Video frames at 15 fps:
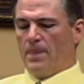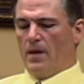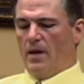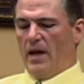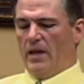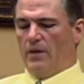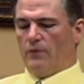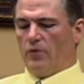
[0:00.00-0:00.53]

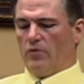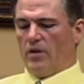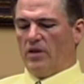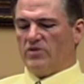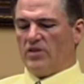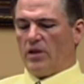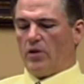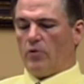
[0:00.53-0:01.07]
And in
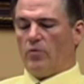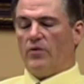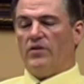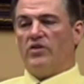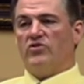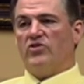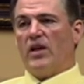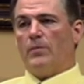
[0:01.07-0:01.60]
2
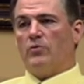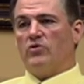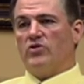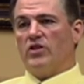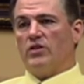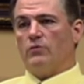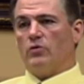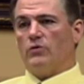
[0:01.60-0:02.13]
Corinthians chapter
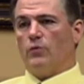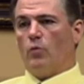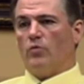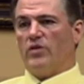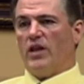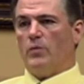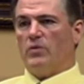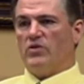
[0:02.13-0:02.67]
6, verse
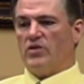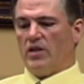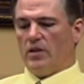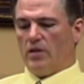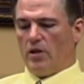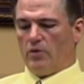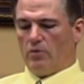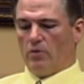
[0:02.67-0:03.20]
14, we see
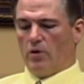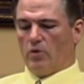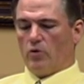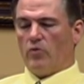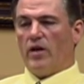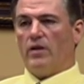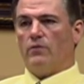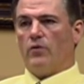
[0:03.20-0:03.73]
another
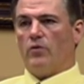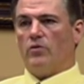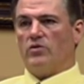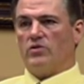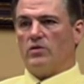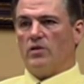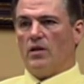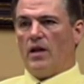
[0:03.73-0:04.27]
great
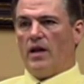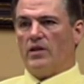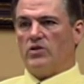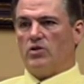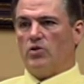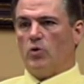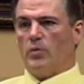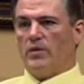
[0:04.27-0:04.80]
verse that has
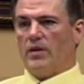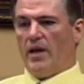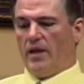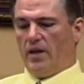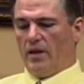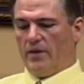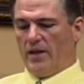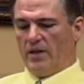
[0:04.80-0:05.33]
to do with
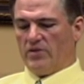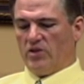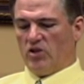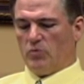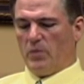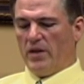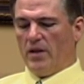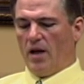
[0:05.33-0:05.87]
dating, and that
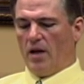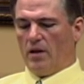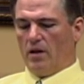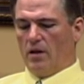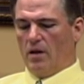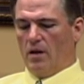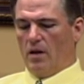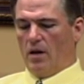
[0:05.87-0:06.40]
says, be not